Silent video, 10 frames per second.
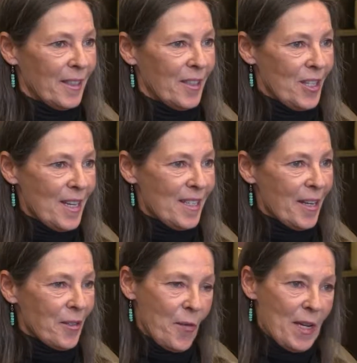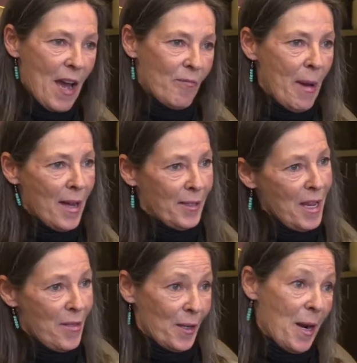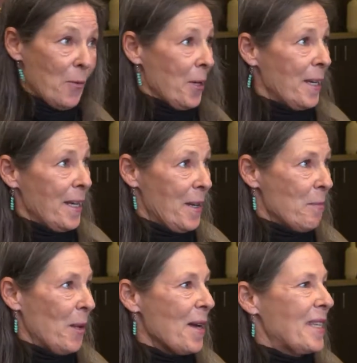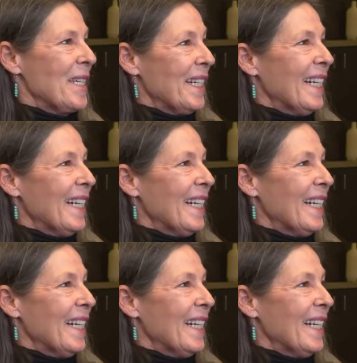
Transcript: geez, I don't even have bad teeth and I want to get implants.